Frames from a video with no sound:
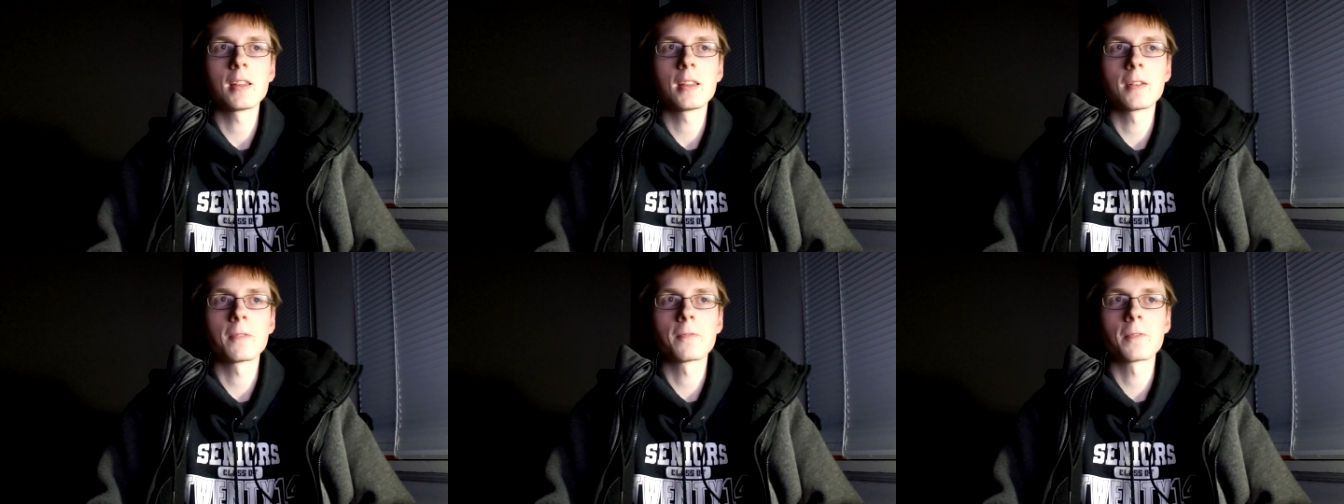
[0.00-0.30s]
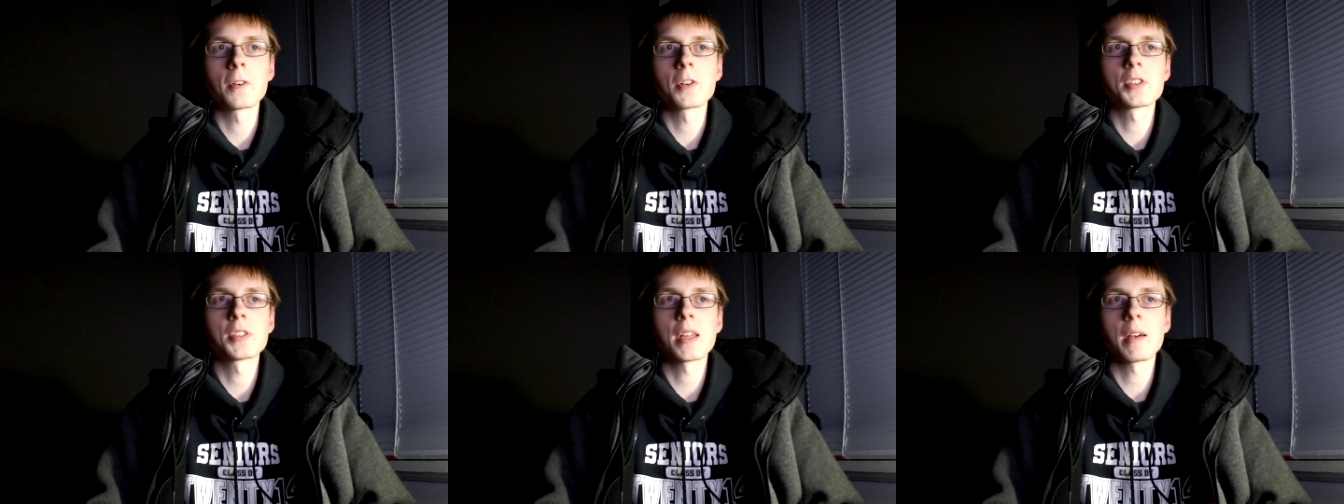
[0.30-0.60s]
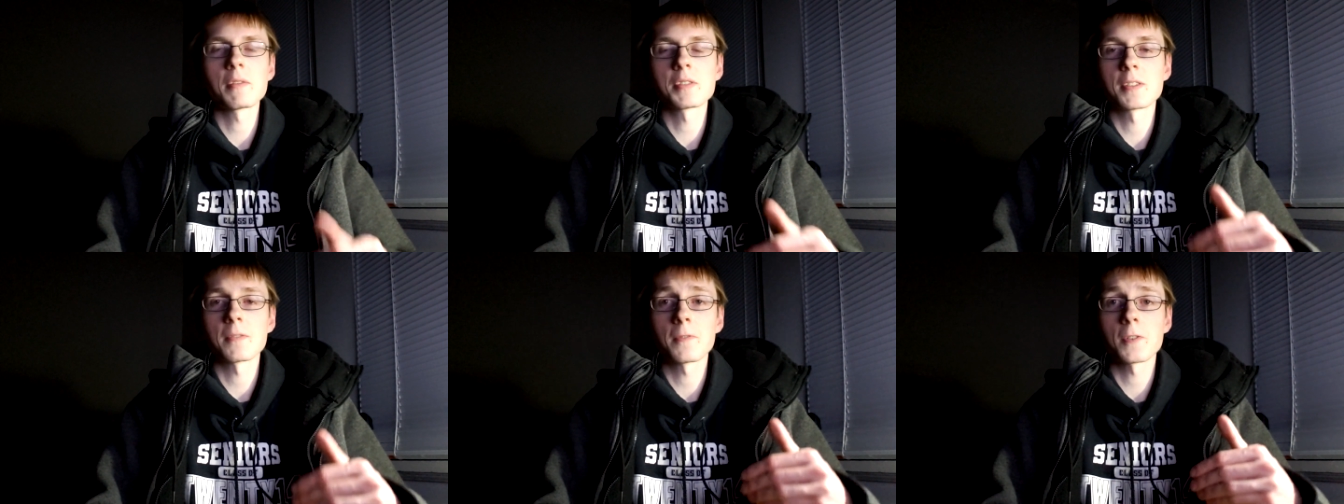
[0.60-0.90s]
the first that
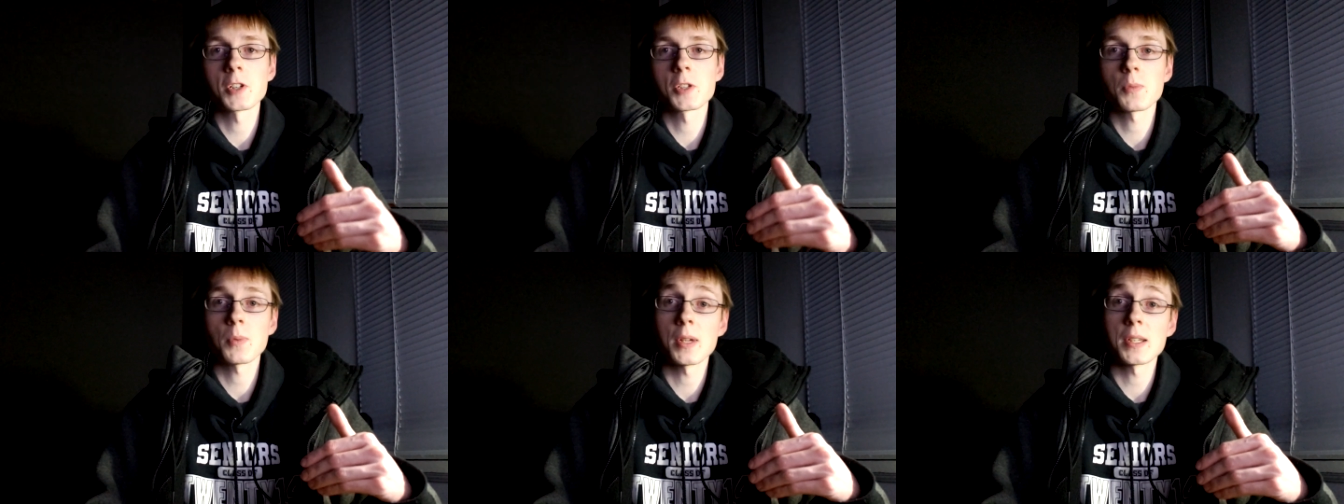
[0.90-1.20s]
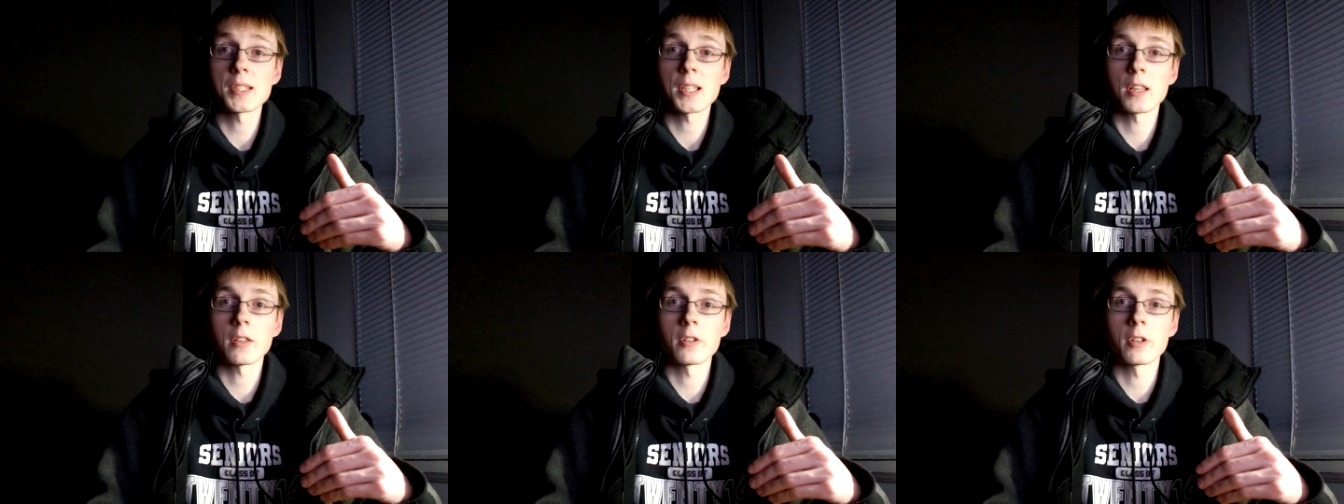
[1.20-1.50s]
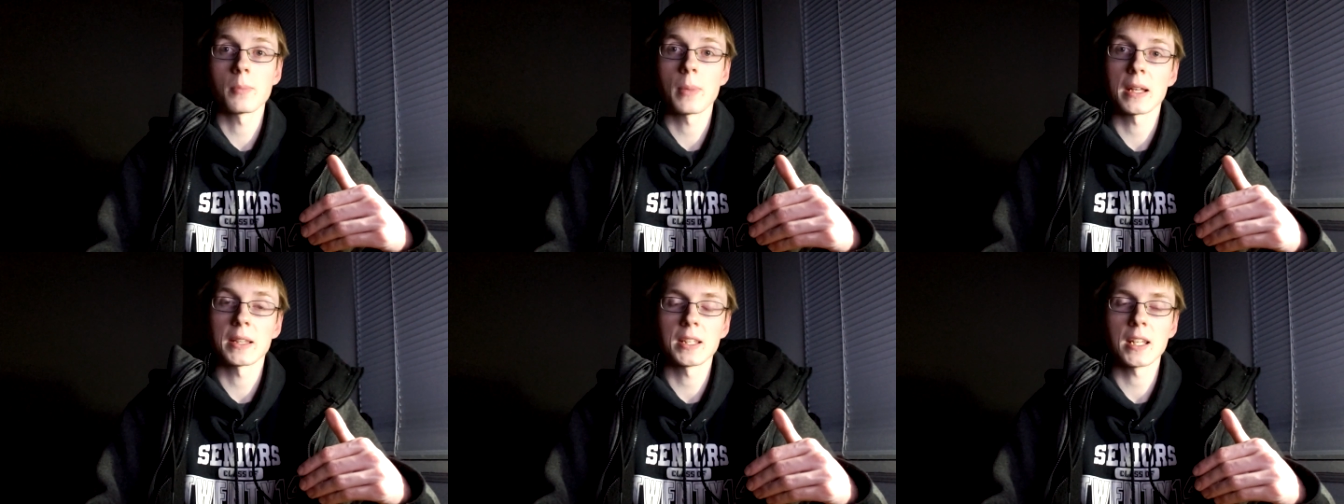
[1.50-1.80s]
was the first place I learned
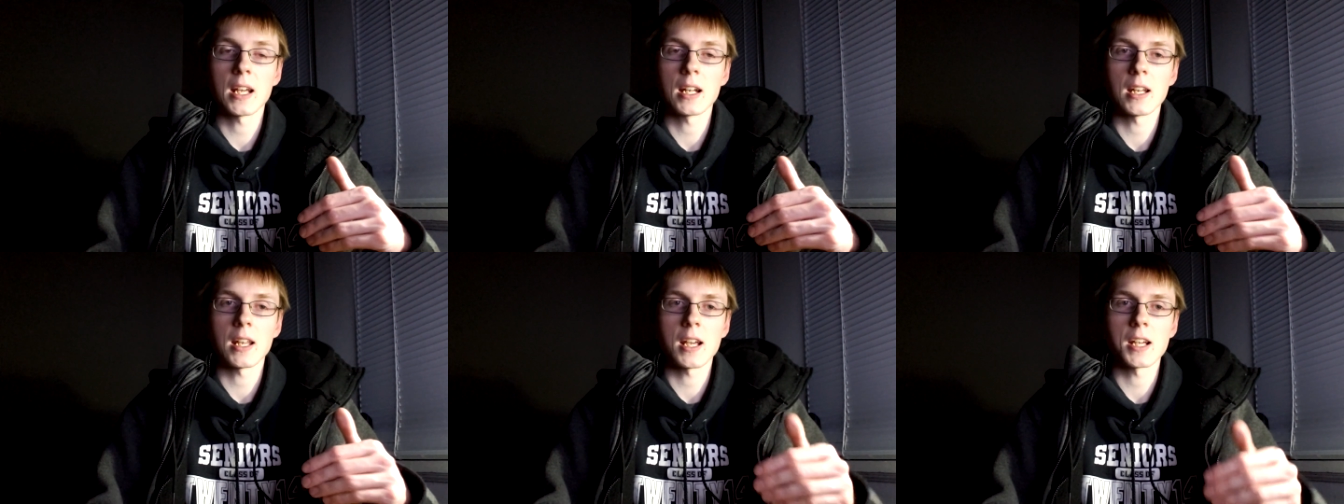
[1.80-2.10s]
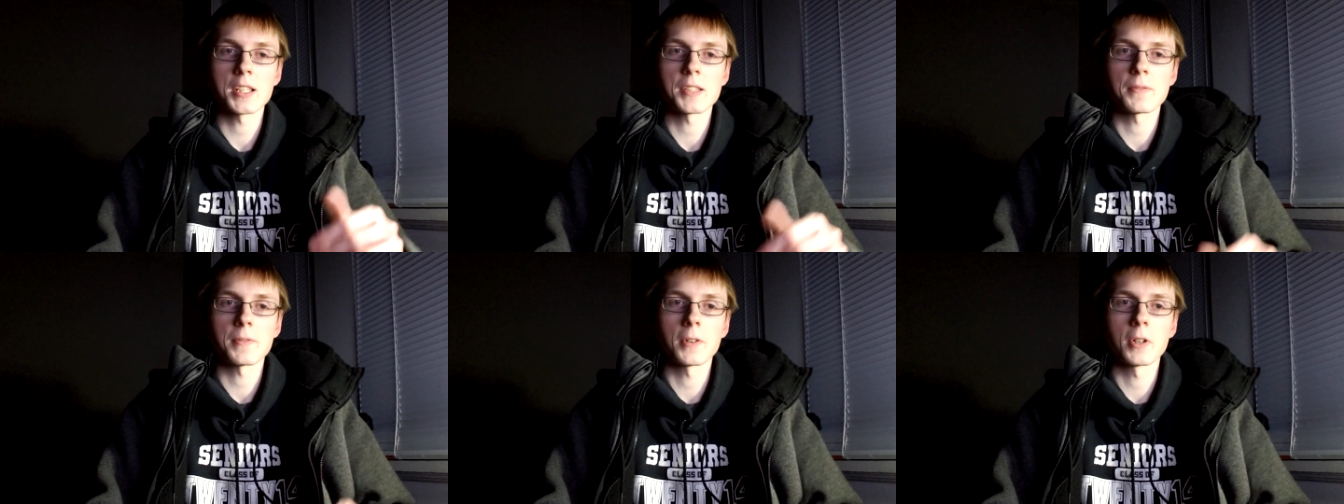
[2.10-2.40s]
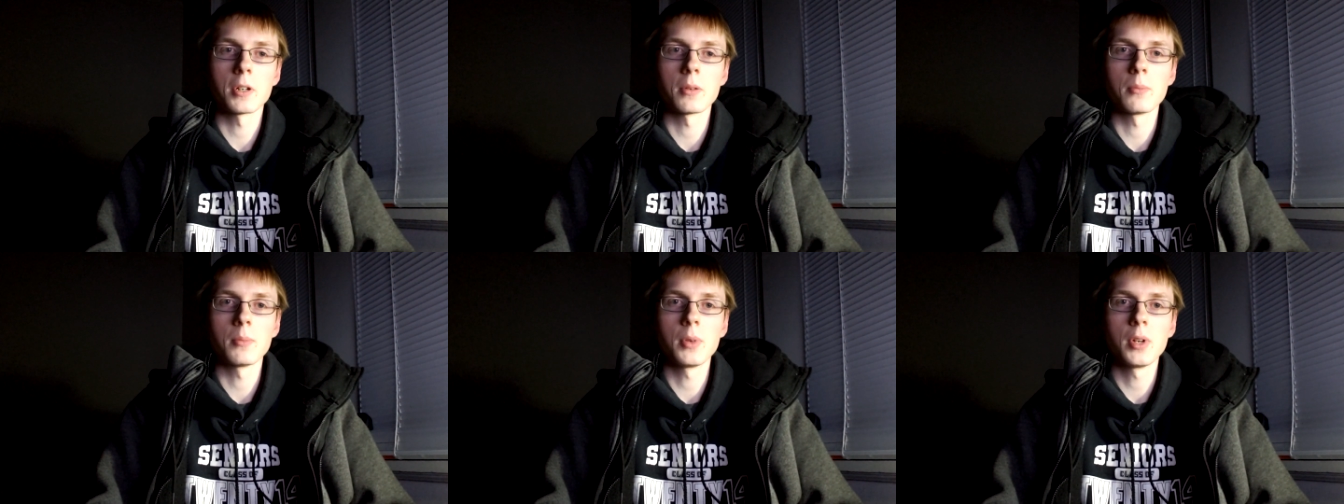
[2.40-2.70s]
about the NES
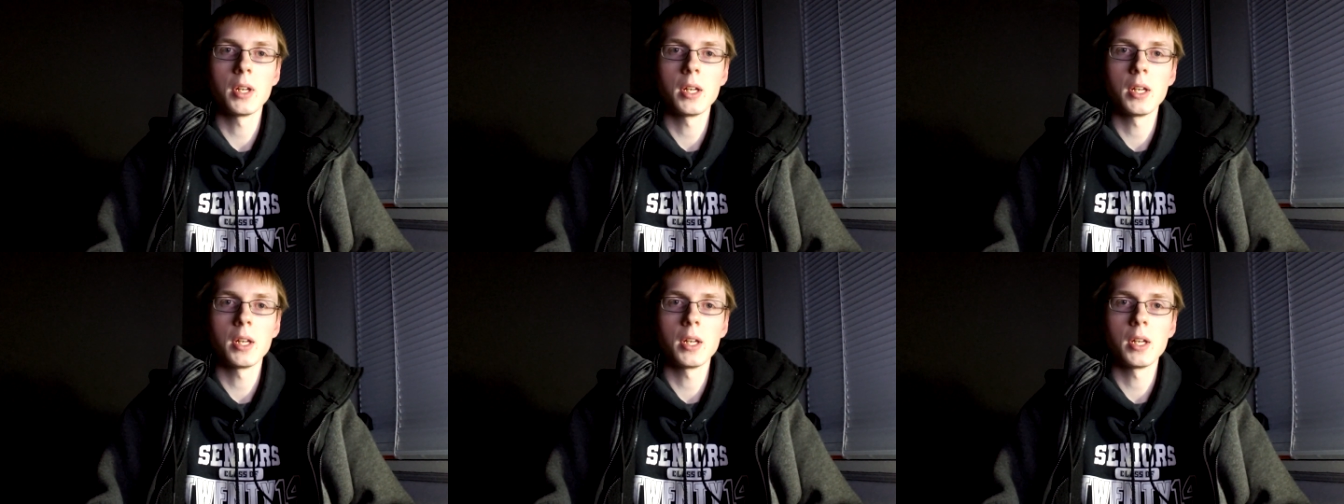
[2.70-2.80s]
from.